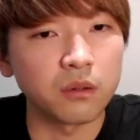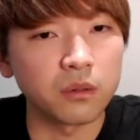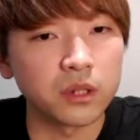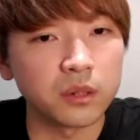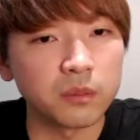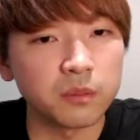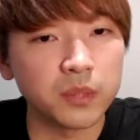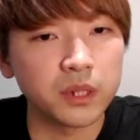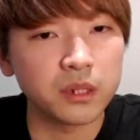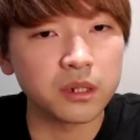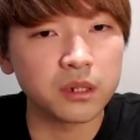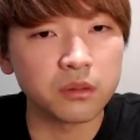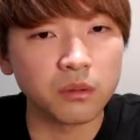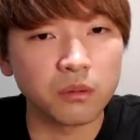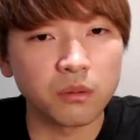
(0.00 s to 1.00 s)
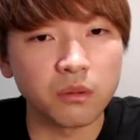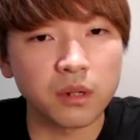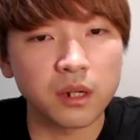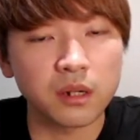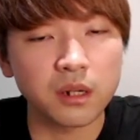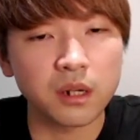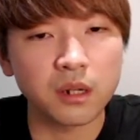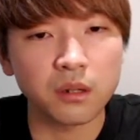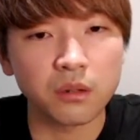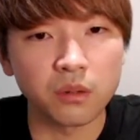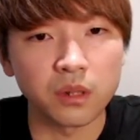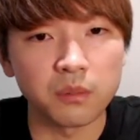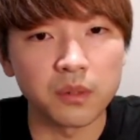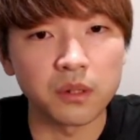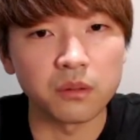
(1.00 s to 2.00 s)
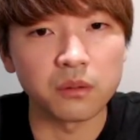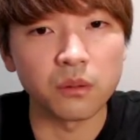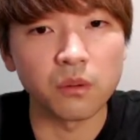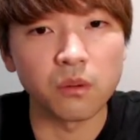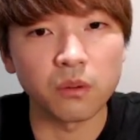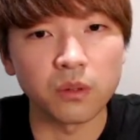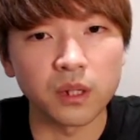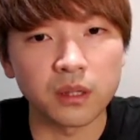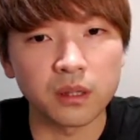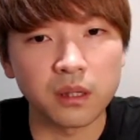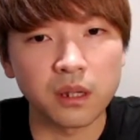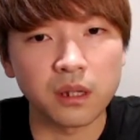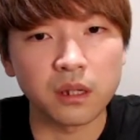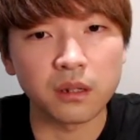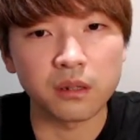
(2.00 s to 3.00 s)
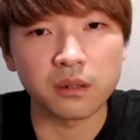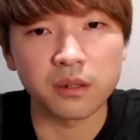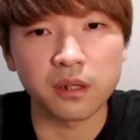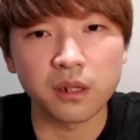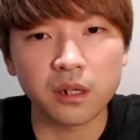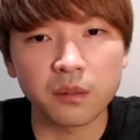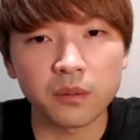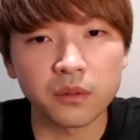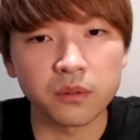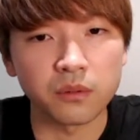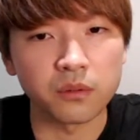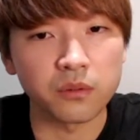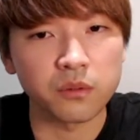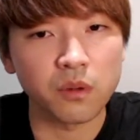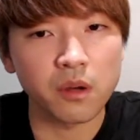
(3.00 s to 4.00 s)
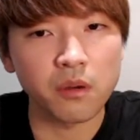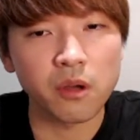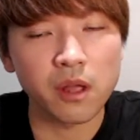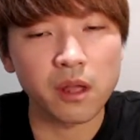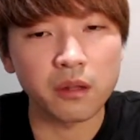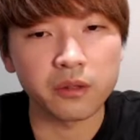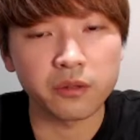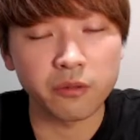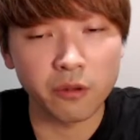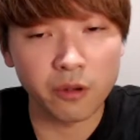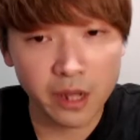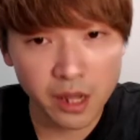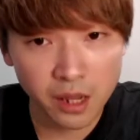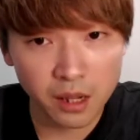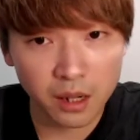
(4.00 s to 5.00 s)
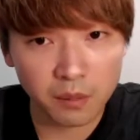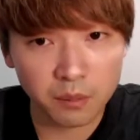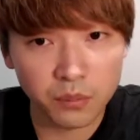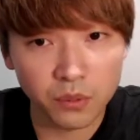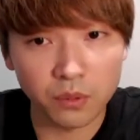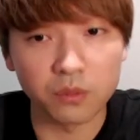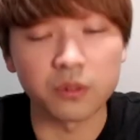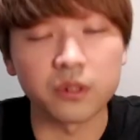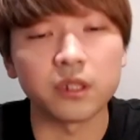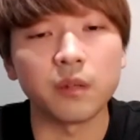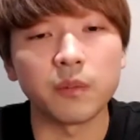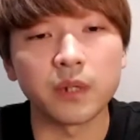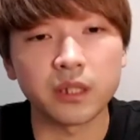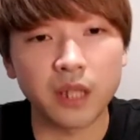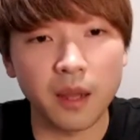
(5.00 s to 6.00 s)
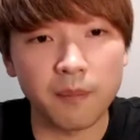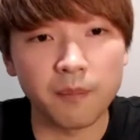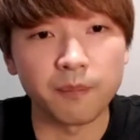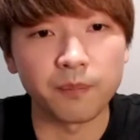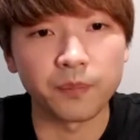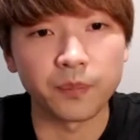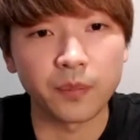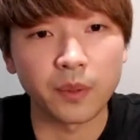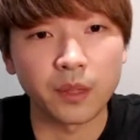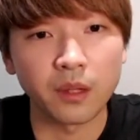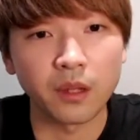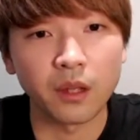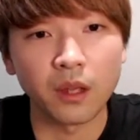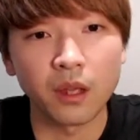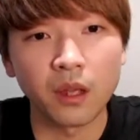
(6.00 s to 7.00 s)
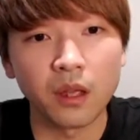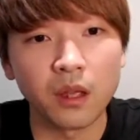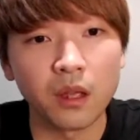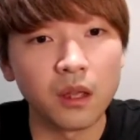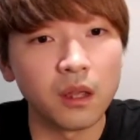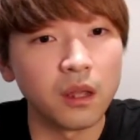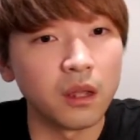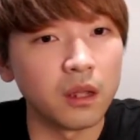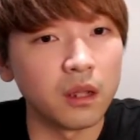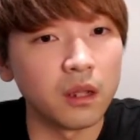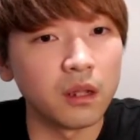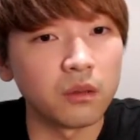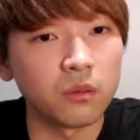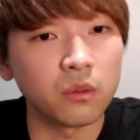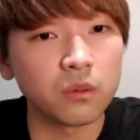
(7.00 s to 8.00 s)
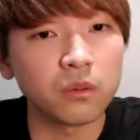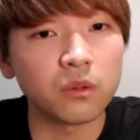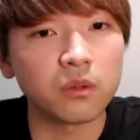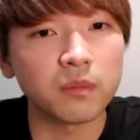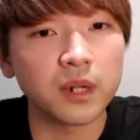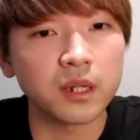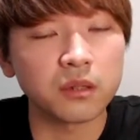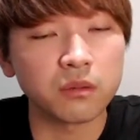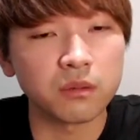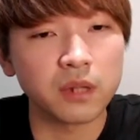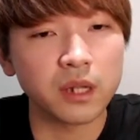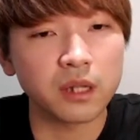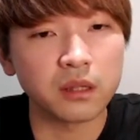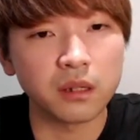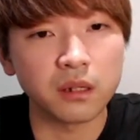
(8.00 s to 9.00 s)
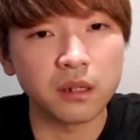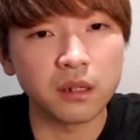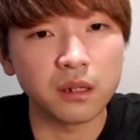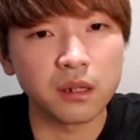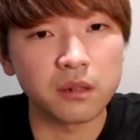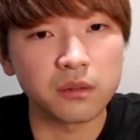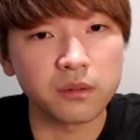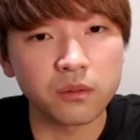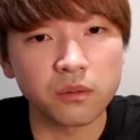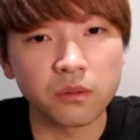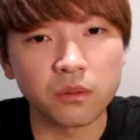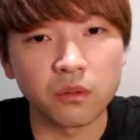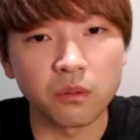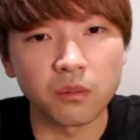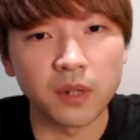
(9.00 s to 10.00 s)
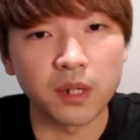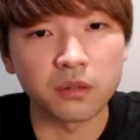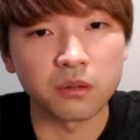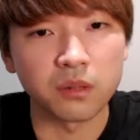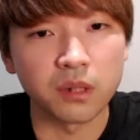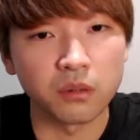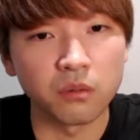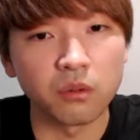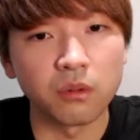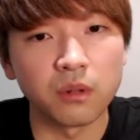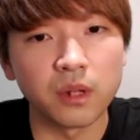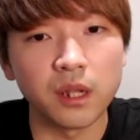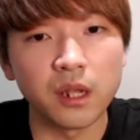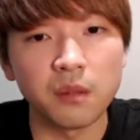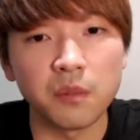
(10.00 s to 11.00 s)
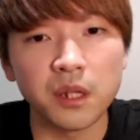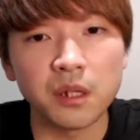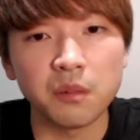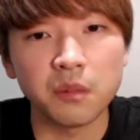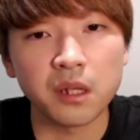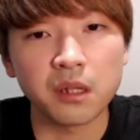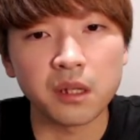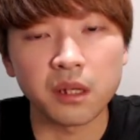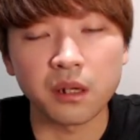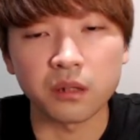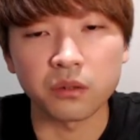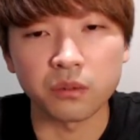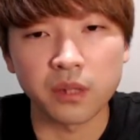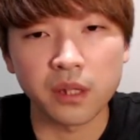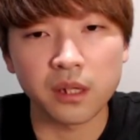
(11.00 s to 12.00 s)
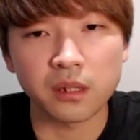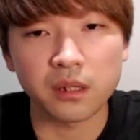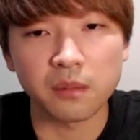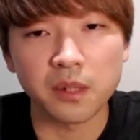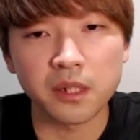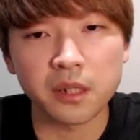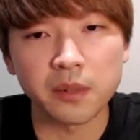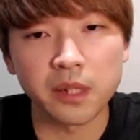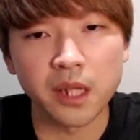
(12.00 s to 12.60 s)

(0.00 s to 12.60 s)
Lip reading: but we used to do build in the local environment of our personal computers and upload the result to the store. There were various differences and dependencies such as Node version,